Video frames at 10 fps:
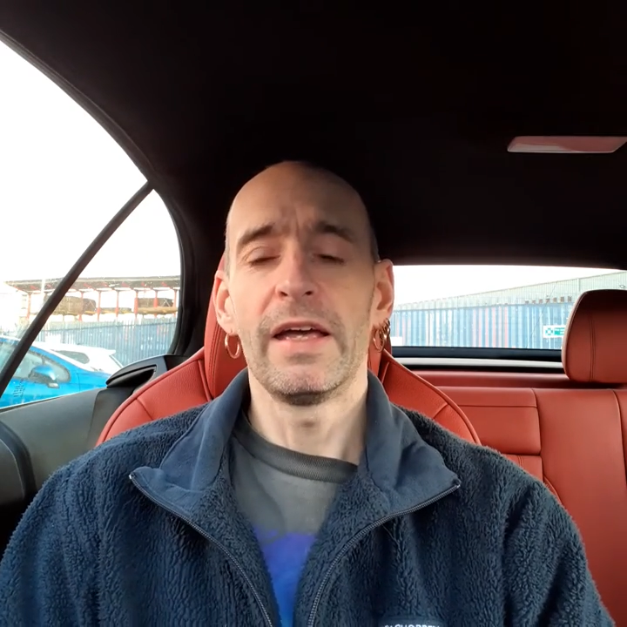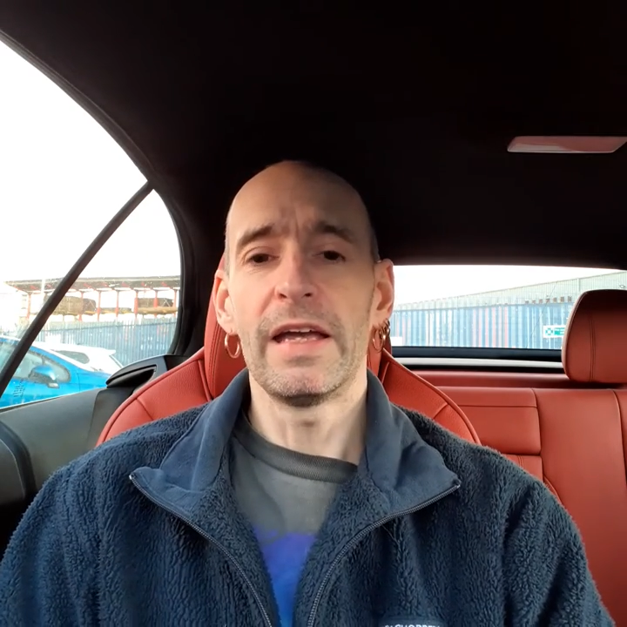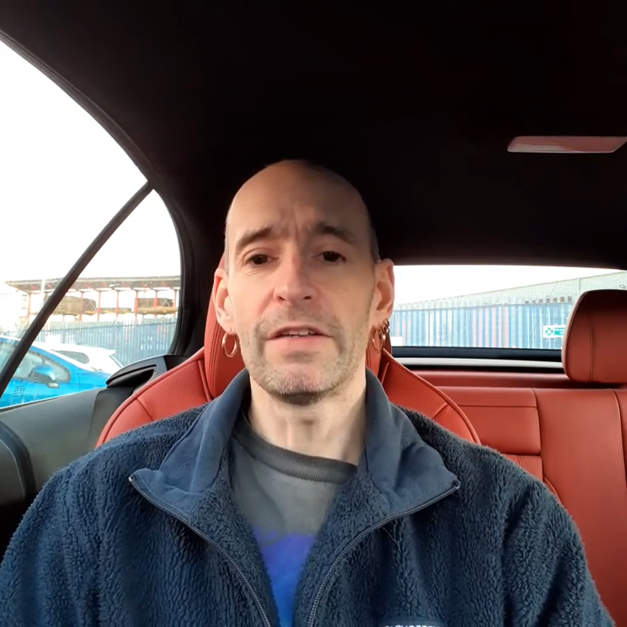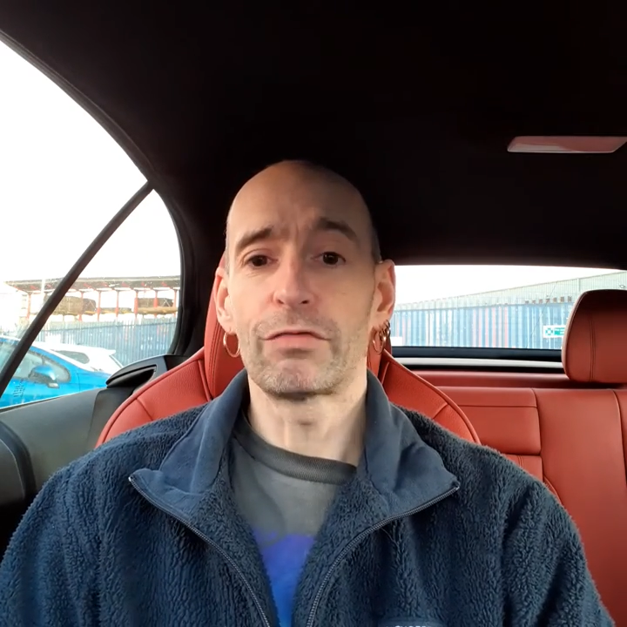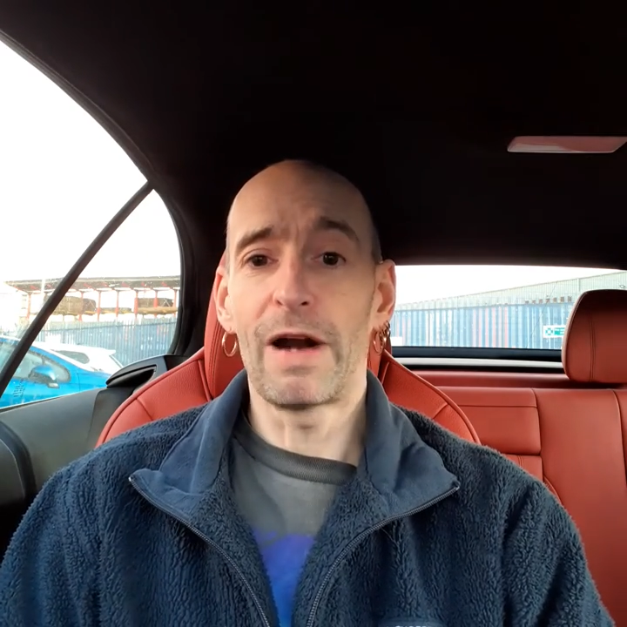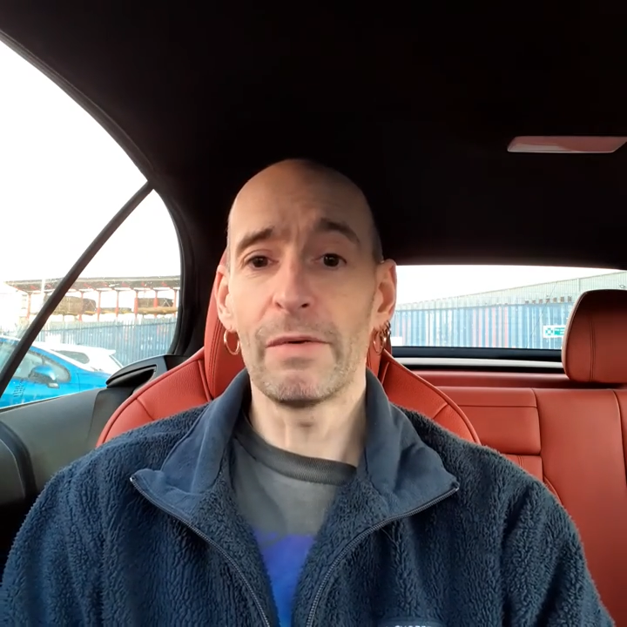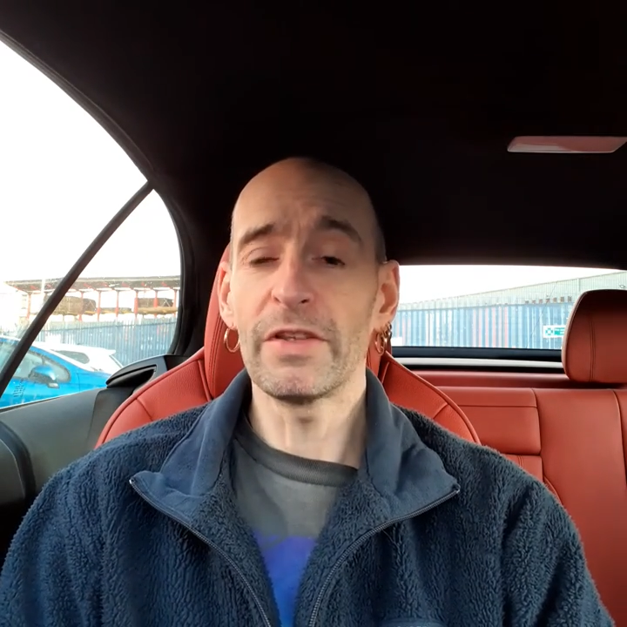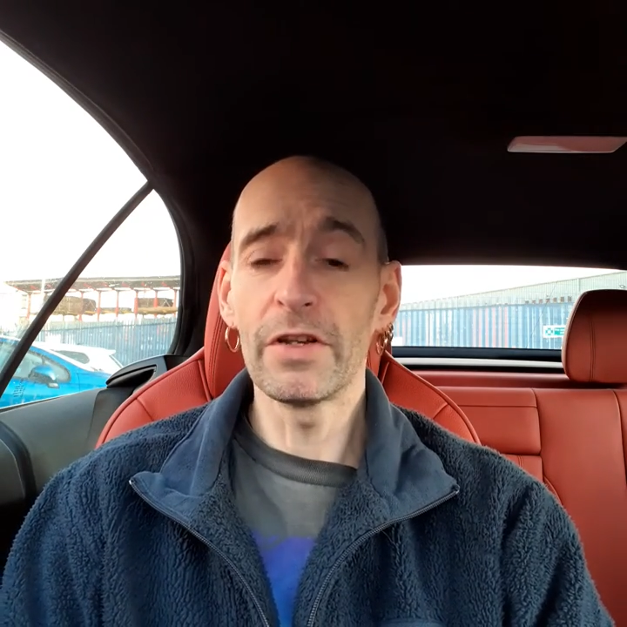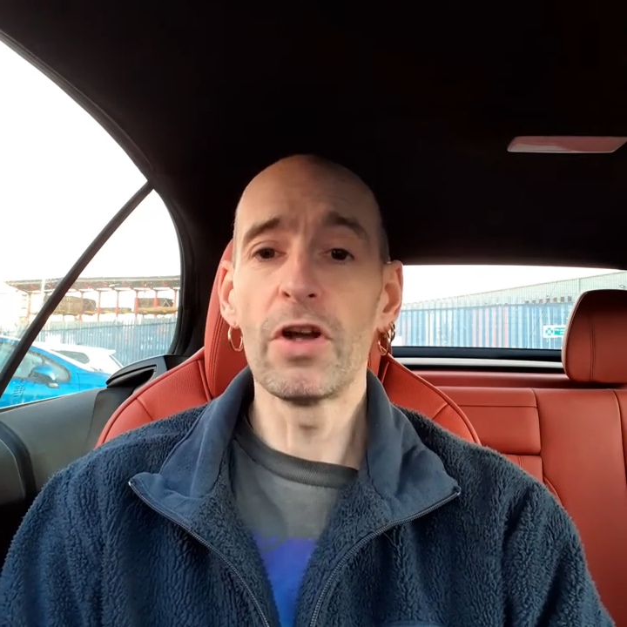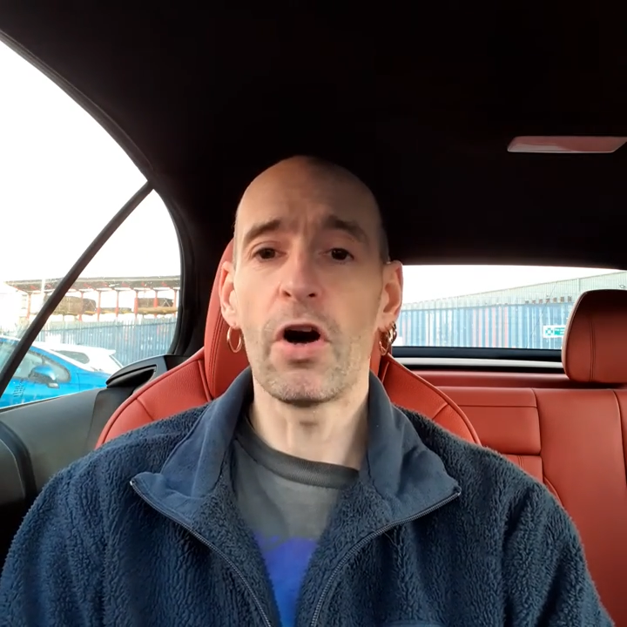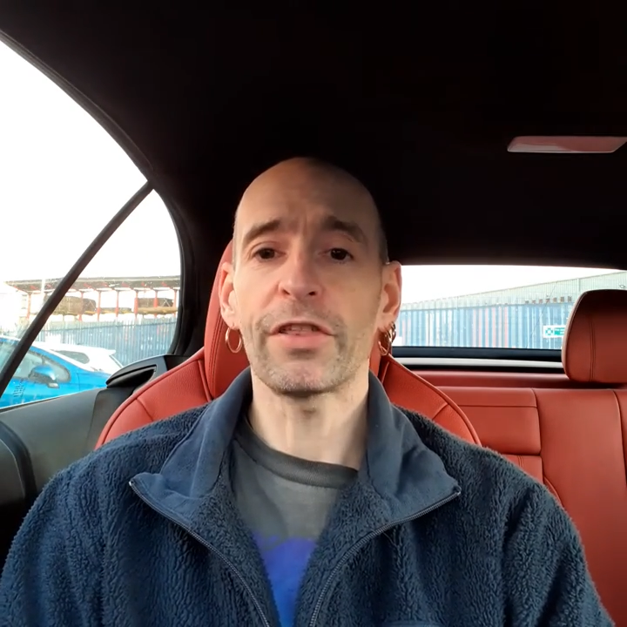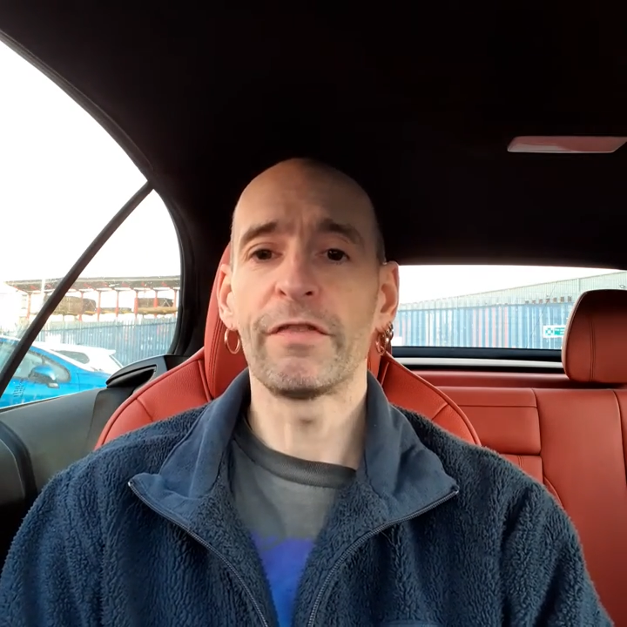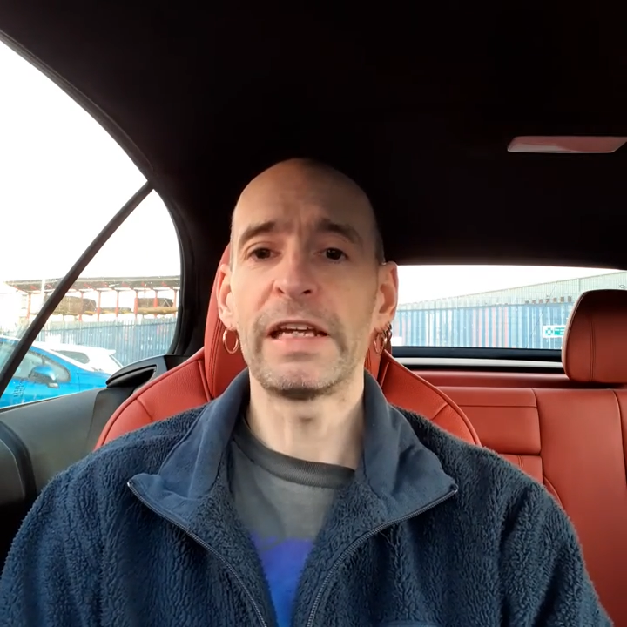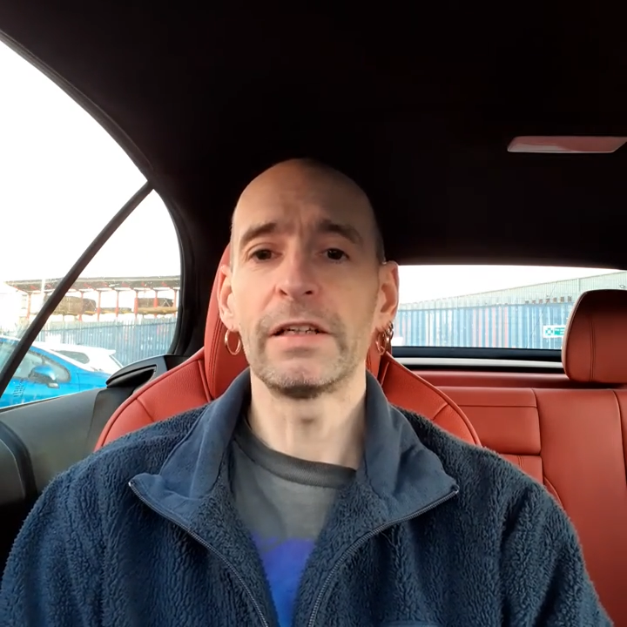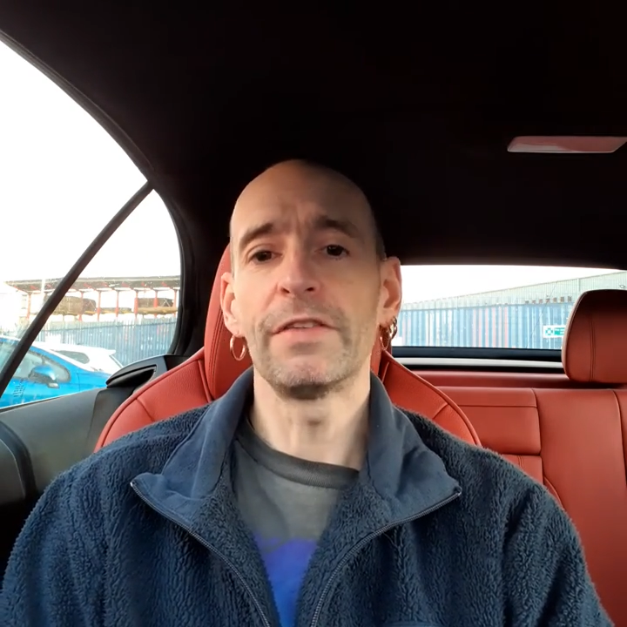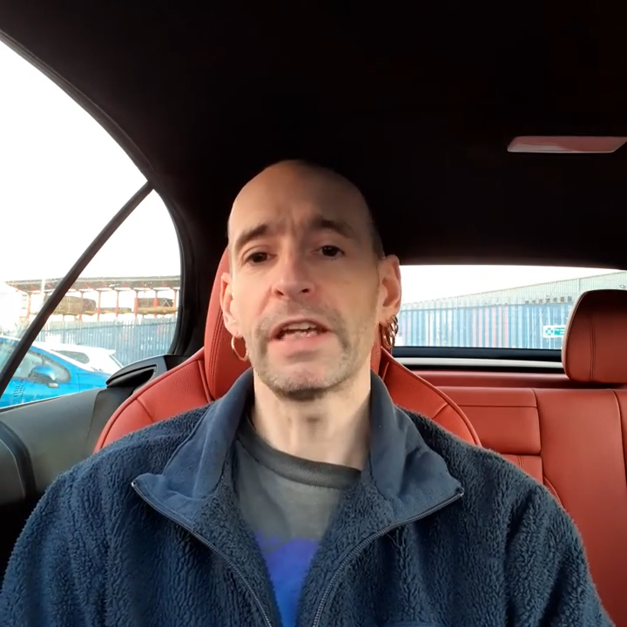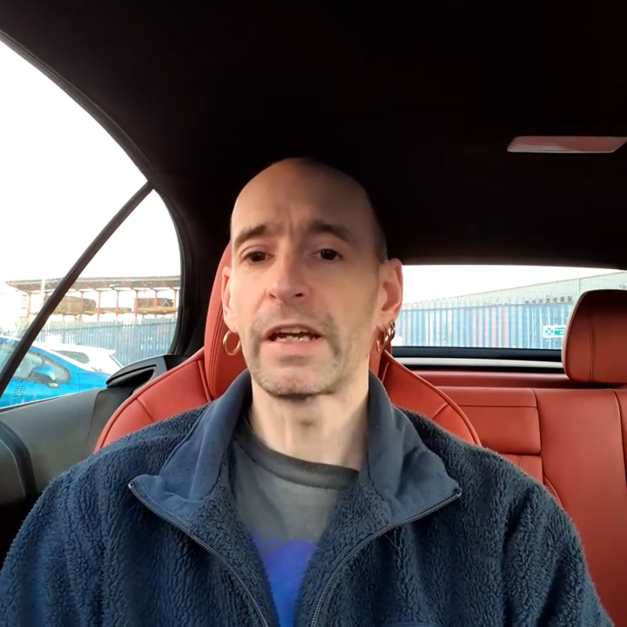is round in the north of England,